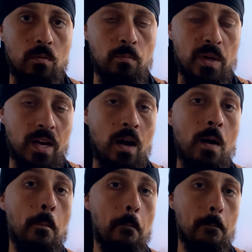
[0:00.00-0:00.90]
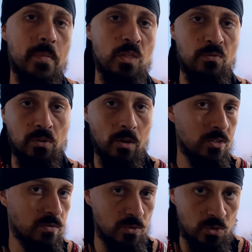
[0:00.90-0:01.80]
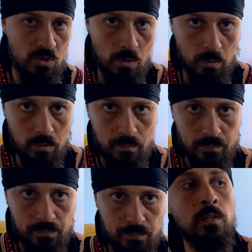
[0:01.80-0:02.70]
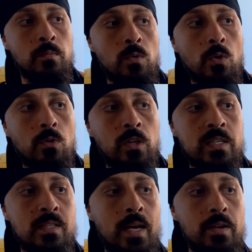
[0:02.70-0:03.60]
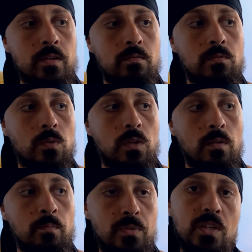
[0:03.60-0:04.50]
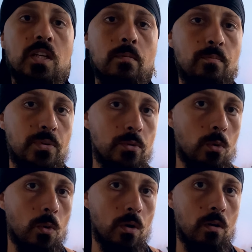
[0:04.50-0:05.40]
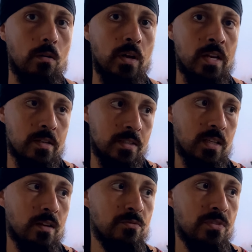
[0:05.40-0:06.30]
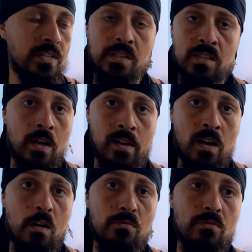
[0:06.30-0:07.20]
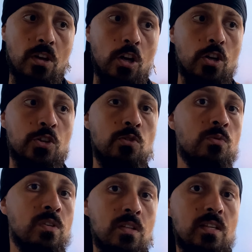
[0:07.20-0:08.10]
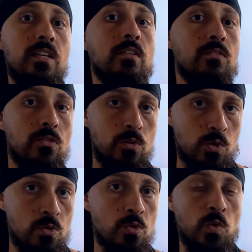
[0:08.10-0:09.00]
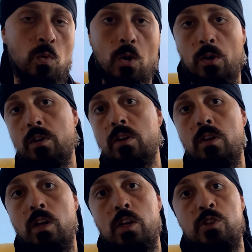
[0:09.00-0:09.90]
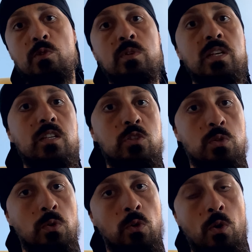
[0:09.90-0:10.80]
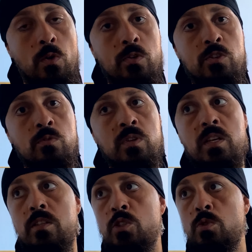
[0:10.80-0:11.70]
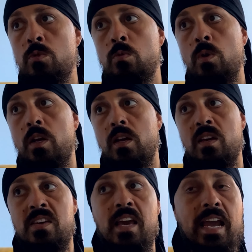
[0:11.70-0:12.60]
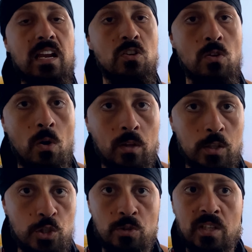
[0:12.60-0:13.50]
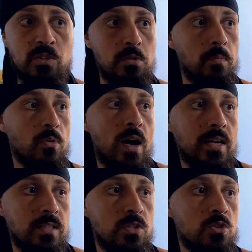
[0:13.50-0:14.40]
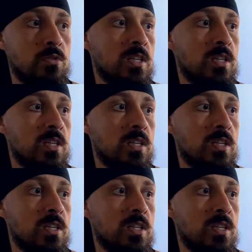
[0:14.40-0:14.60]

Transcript: become the philosopher's stone. The moral is that being pure in the second phase is not enough. You need to do the work, you need to learn, you need to gain knowledge, you need to practice, you